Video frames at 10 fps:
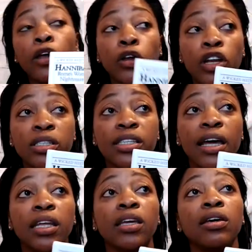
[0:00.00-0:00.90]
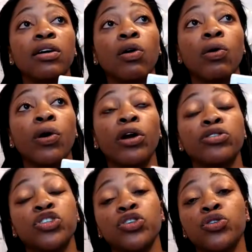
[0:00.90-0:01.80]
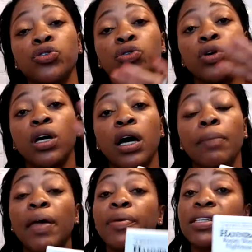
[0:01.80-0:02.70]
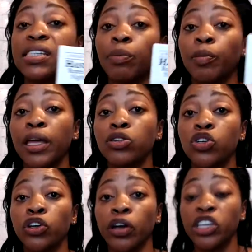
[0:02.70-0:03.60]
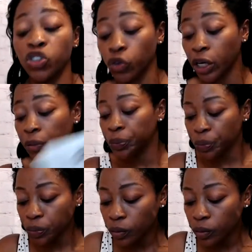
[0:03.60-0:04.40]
a unit study or to maybe a supplement to your history